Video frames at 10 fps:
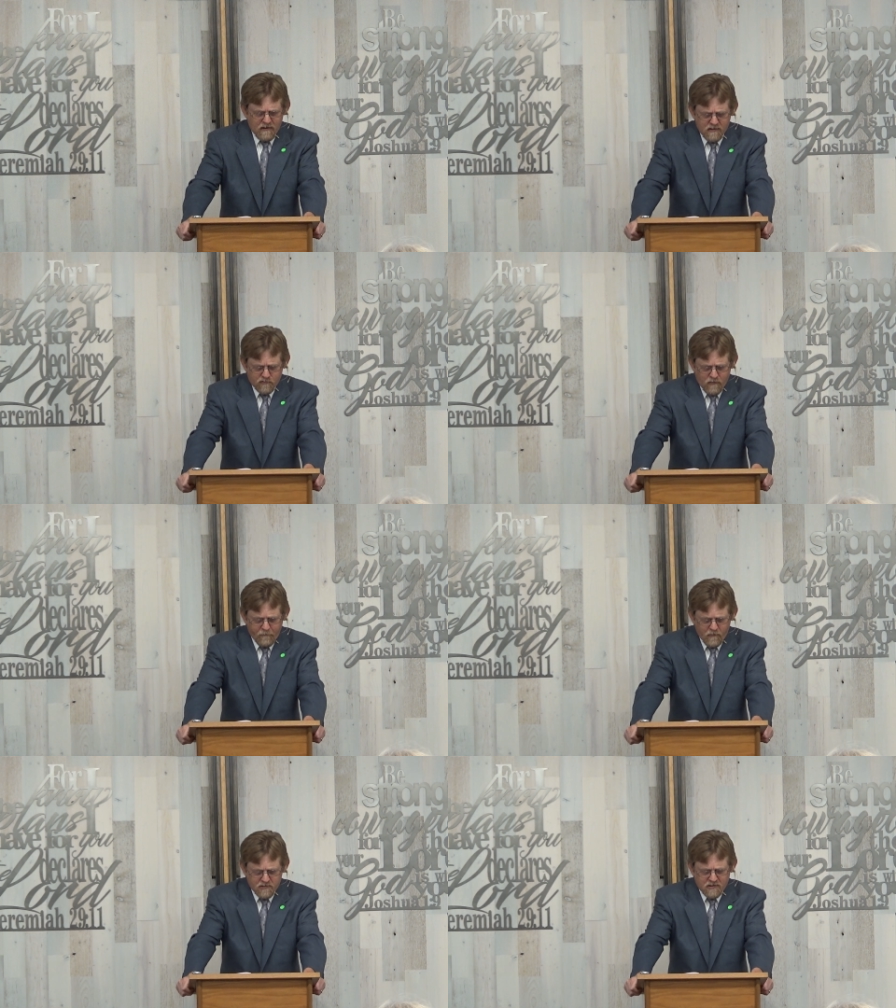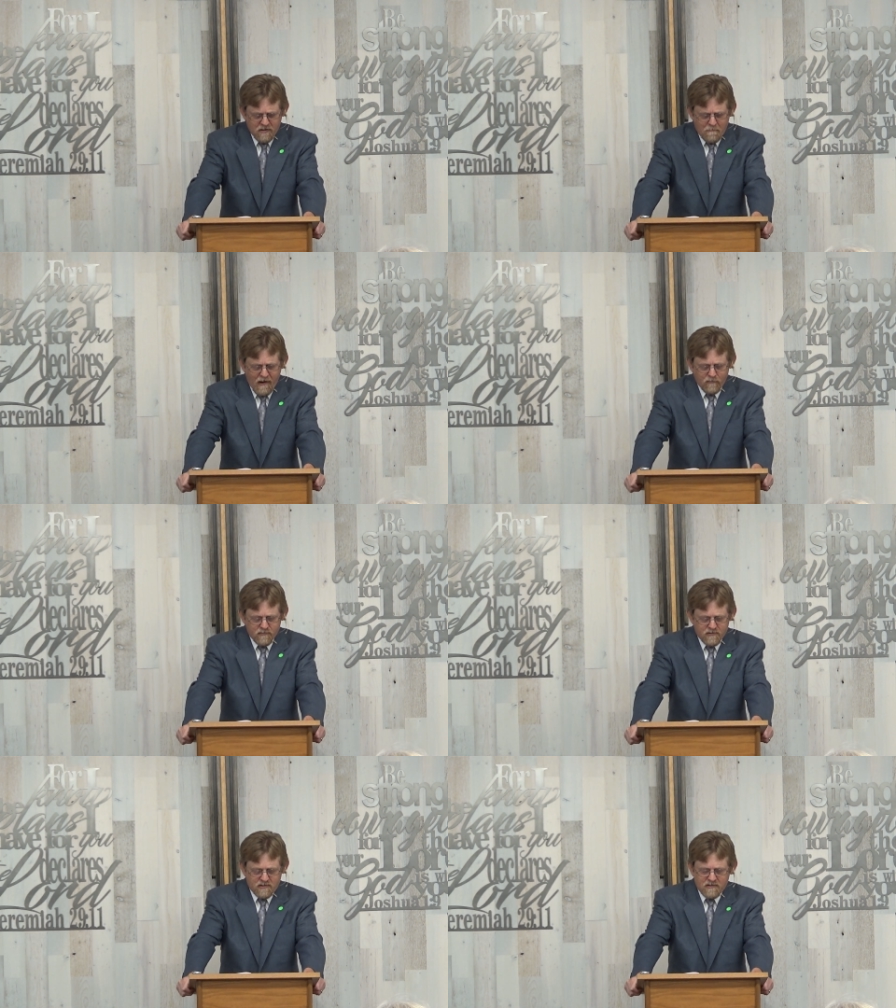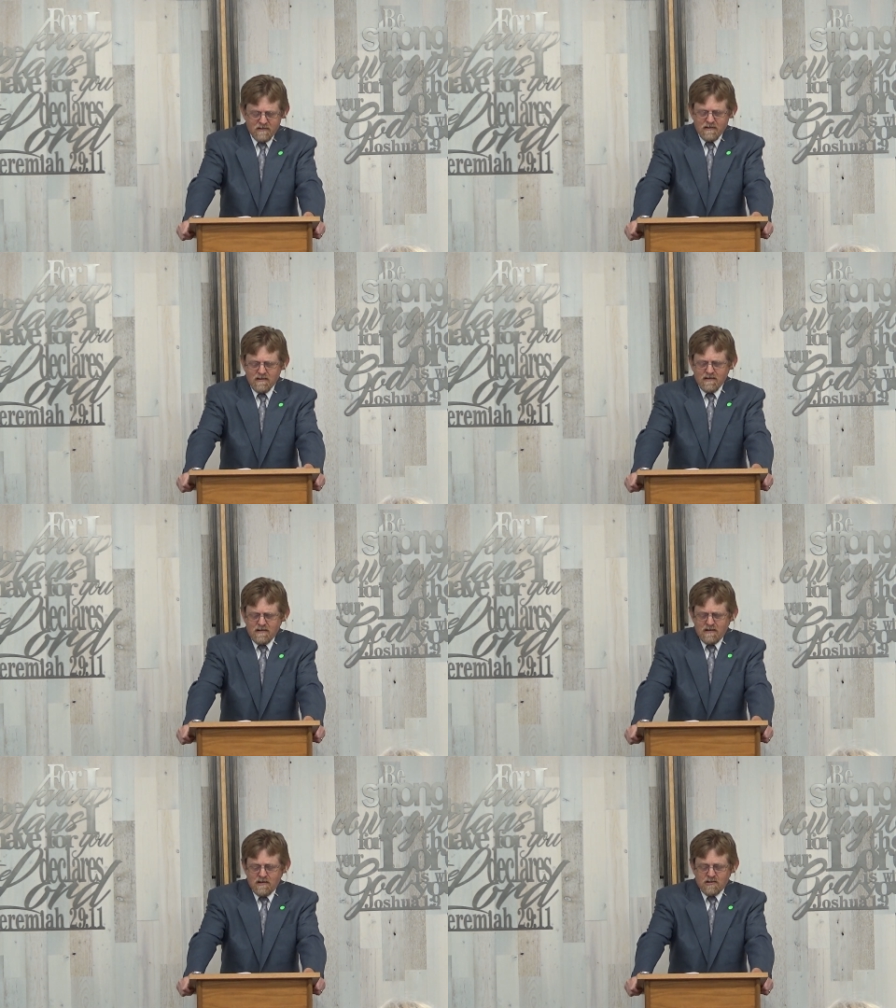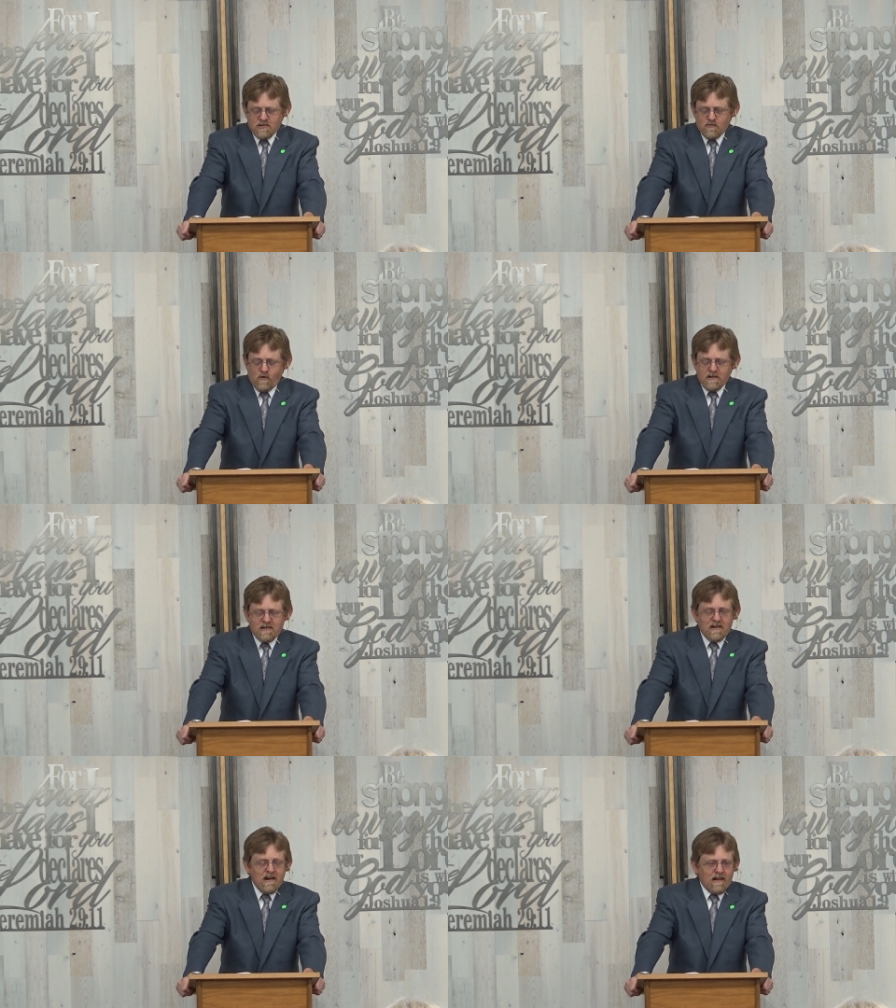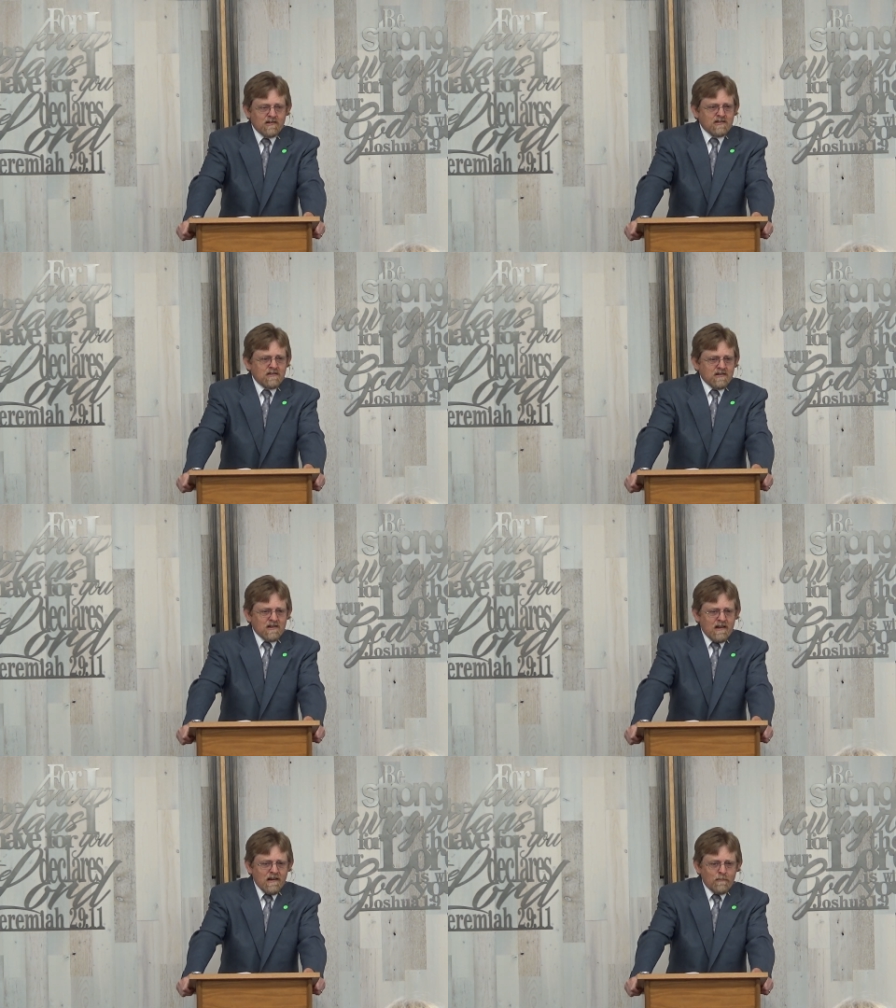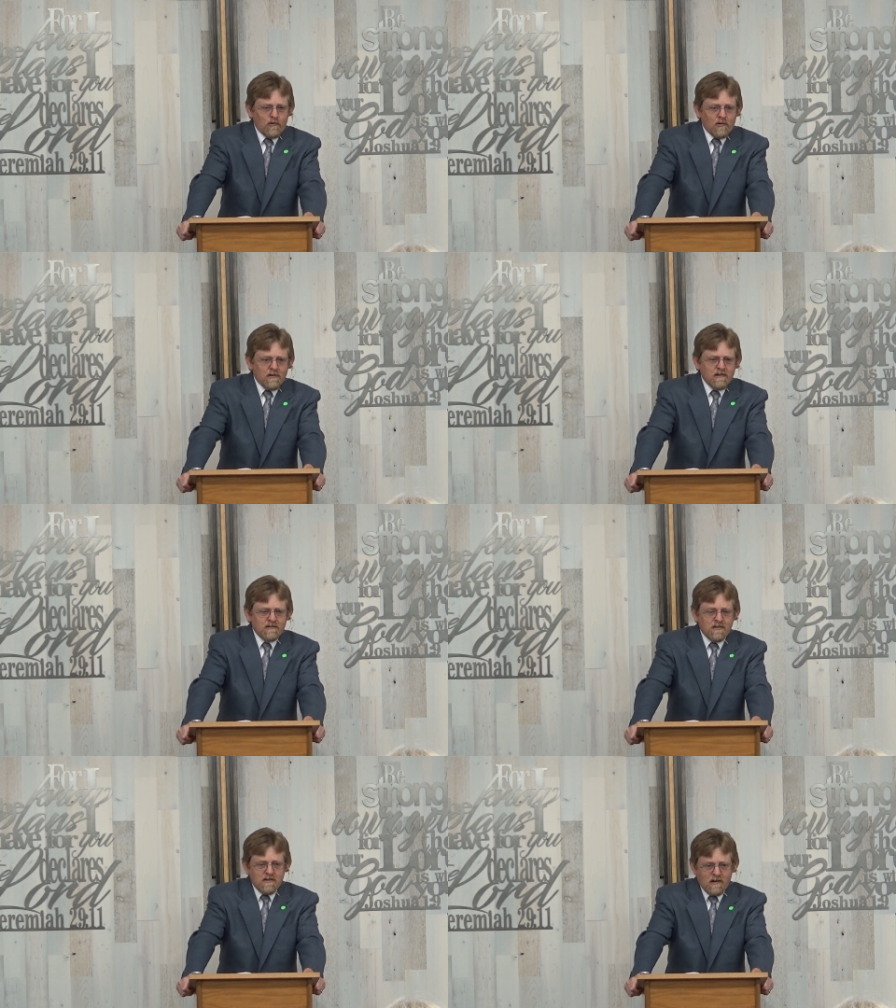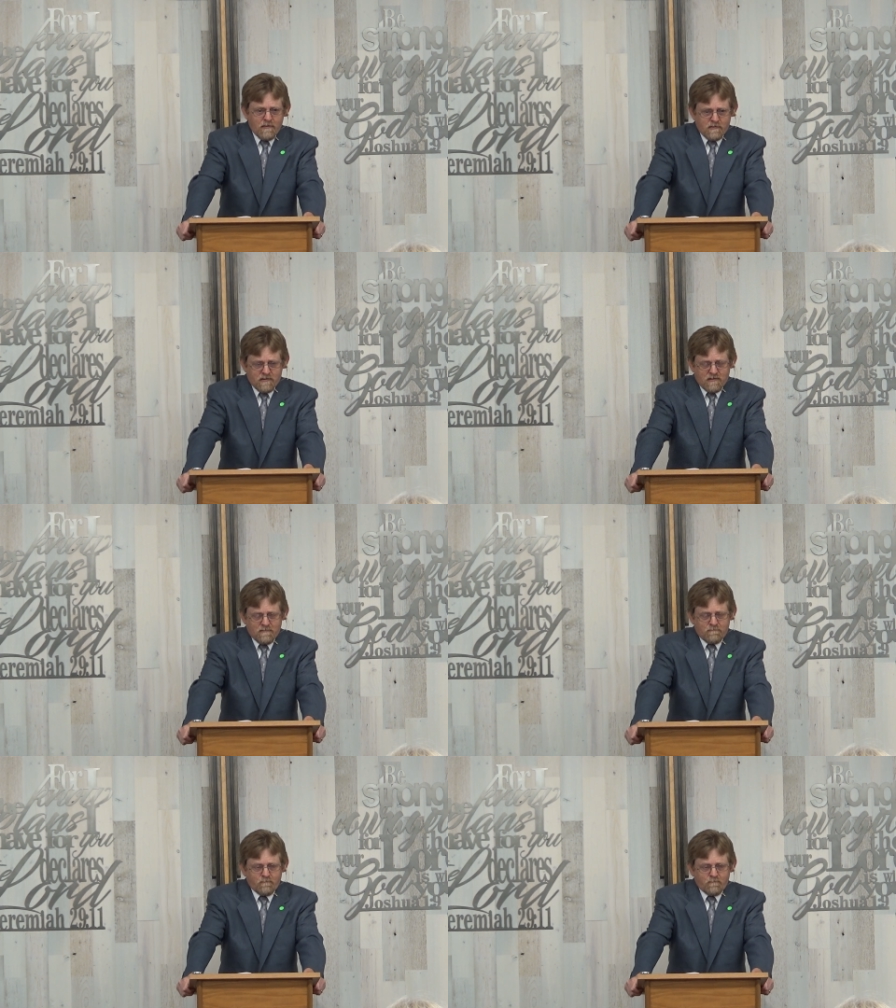This reference to the mountains is what connects this animal to the others.